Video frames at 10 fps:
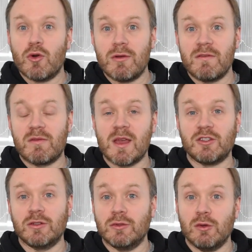more
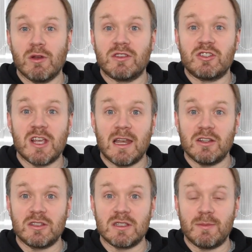information or you want to
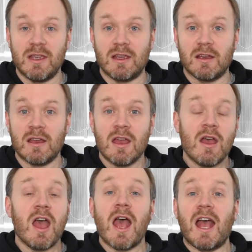challenge the speaker.
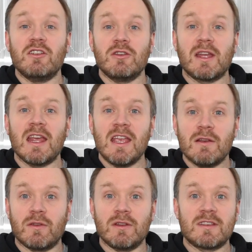And you can
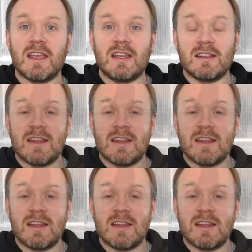even take the